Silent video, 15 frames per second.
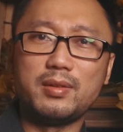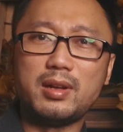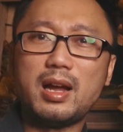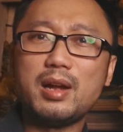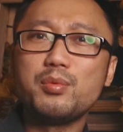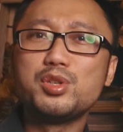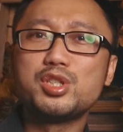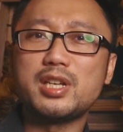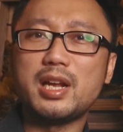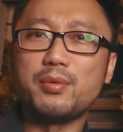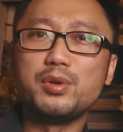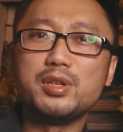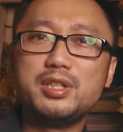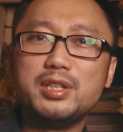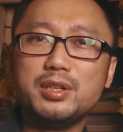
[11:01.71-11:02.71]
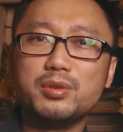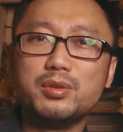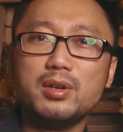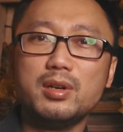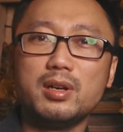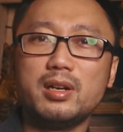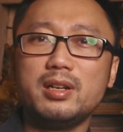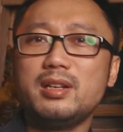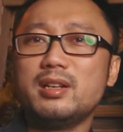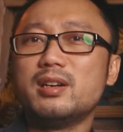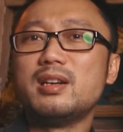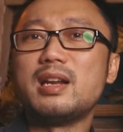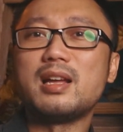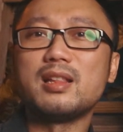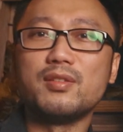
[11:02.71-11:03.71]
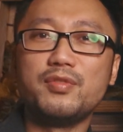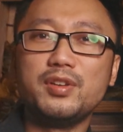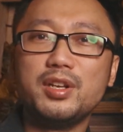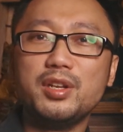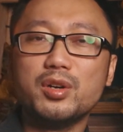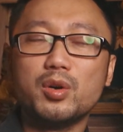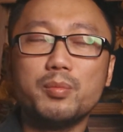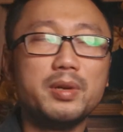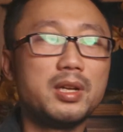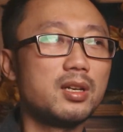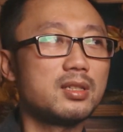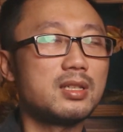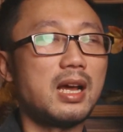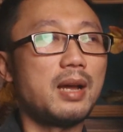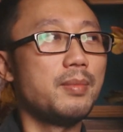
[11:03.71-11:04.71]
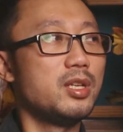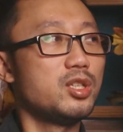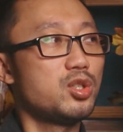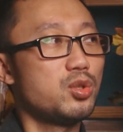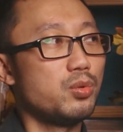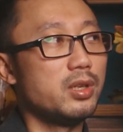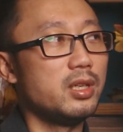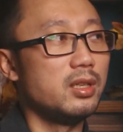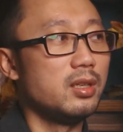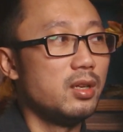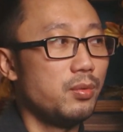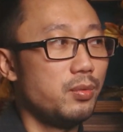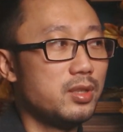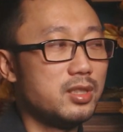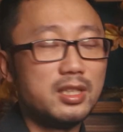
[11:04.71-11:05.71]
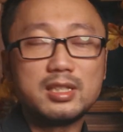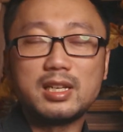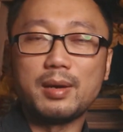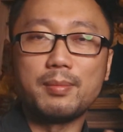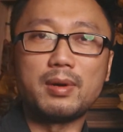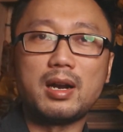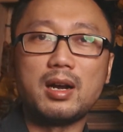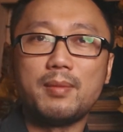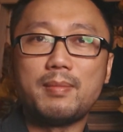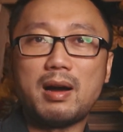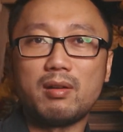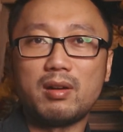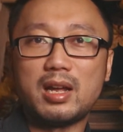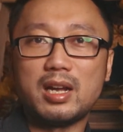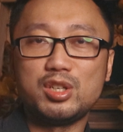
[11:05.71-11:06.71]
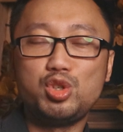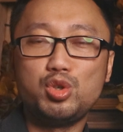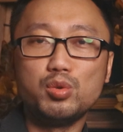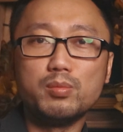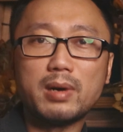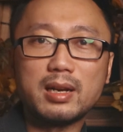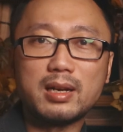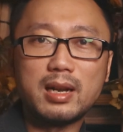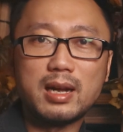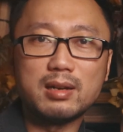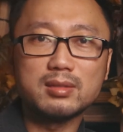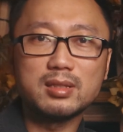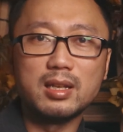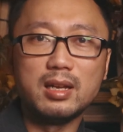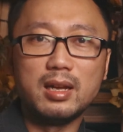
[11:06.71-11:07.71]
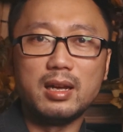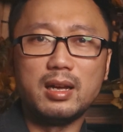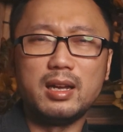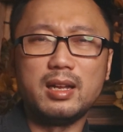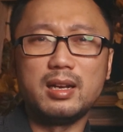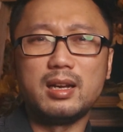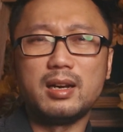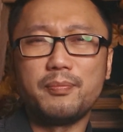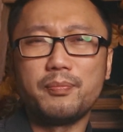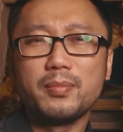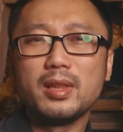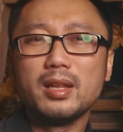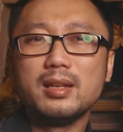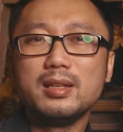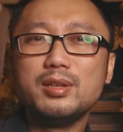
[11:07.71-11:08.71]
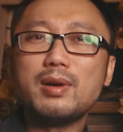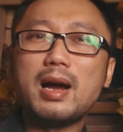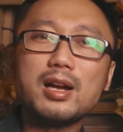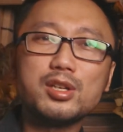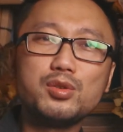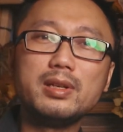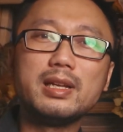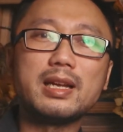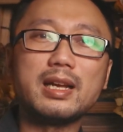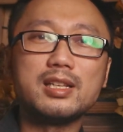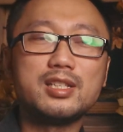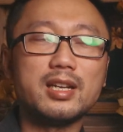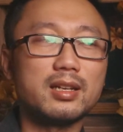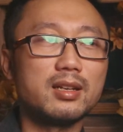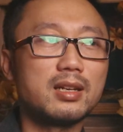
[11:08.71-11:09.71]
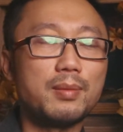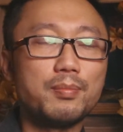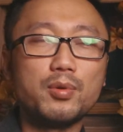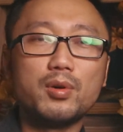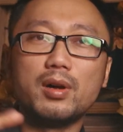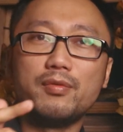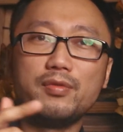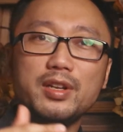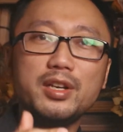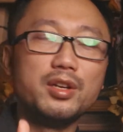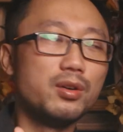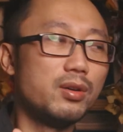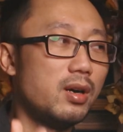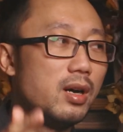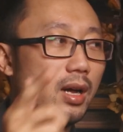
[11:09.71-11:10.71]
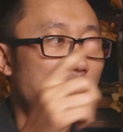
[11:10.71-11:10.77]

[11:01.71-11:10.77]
I will share with you in another video because I've been shooting with this camera about like 2 months now, and you actually can check a couple of videos